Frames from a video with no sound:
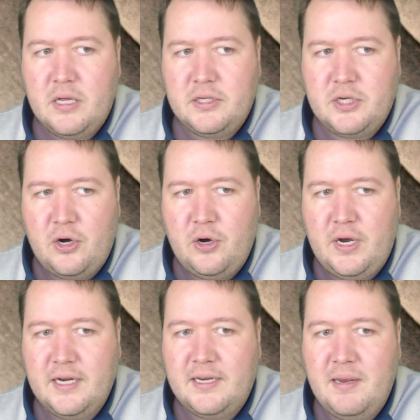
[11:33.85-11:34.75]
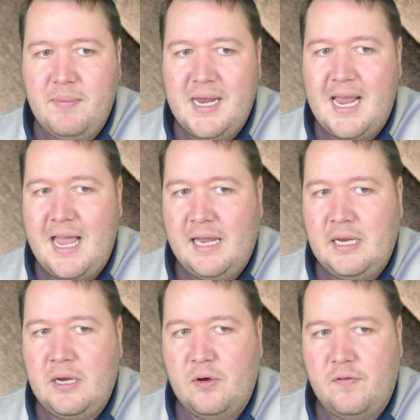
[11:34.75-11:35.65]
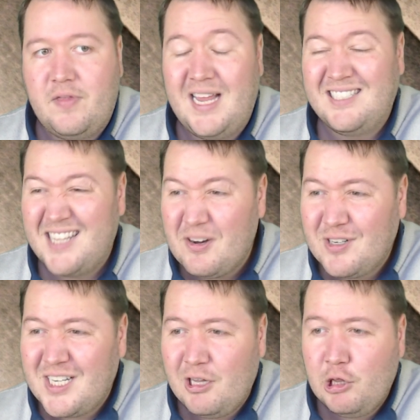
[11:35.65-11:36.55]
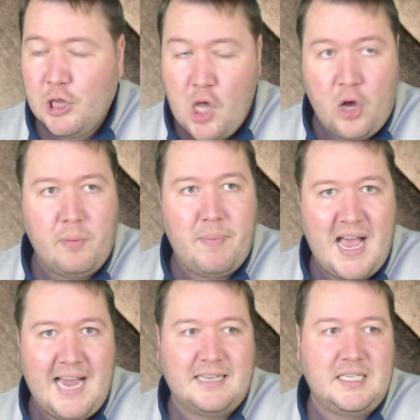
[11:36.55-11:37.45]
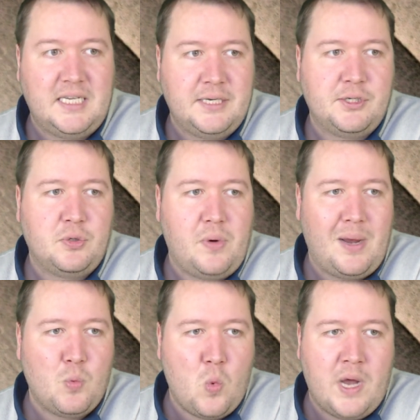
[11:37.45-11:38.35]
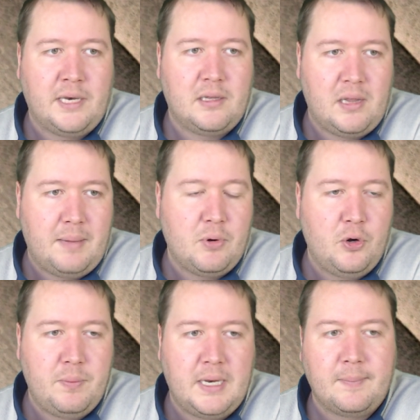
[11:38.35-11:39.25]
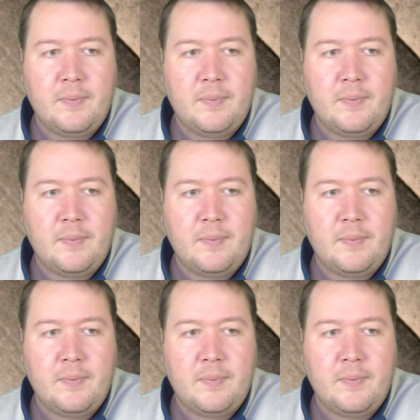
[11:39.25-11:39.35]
So it can be any of these. There is a lot packed into a one club opening.